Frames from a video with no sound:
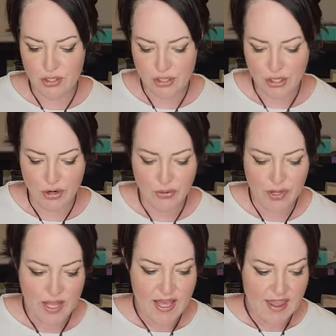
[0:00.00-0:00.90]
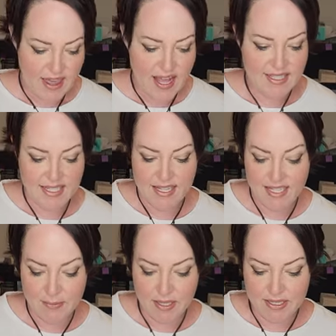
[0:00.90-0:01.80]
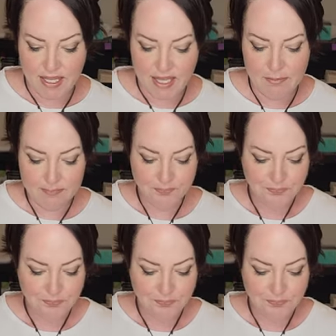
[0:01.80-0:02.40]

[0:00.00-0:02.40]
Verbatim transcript: So that's in this month's kit.